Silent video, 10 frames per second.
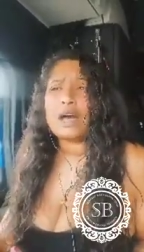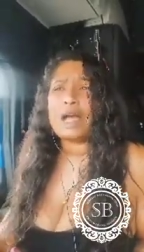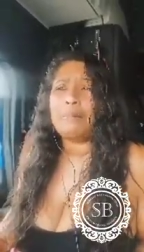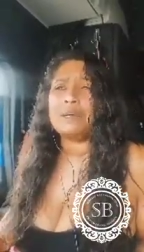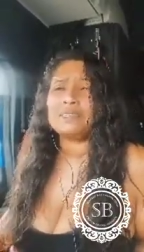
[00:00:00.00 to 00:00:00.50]

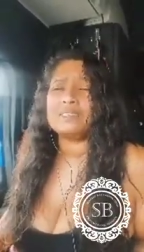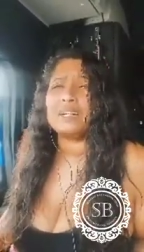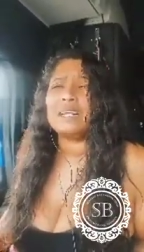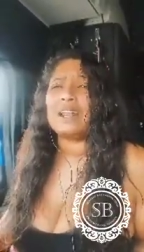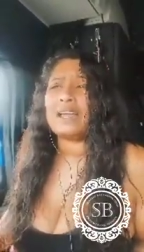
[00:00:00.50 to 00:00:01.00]
they have
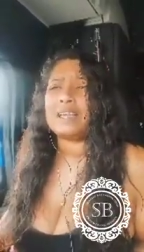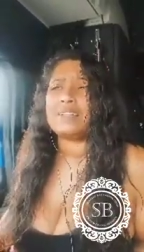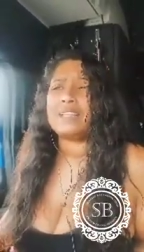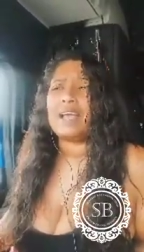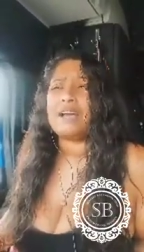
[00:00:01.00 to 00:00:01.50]
2 different
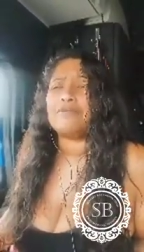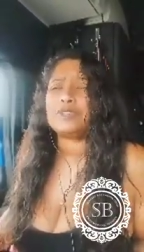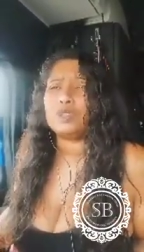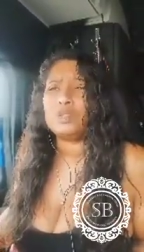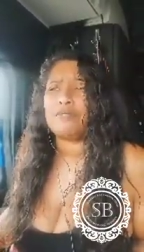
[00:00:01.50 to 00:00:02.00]
lengths that
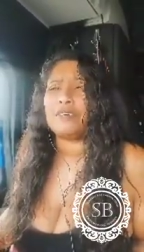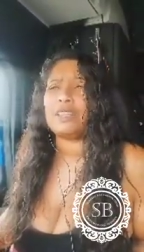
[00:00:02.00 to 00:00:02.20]
I like.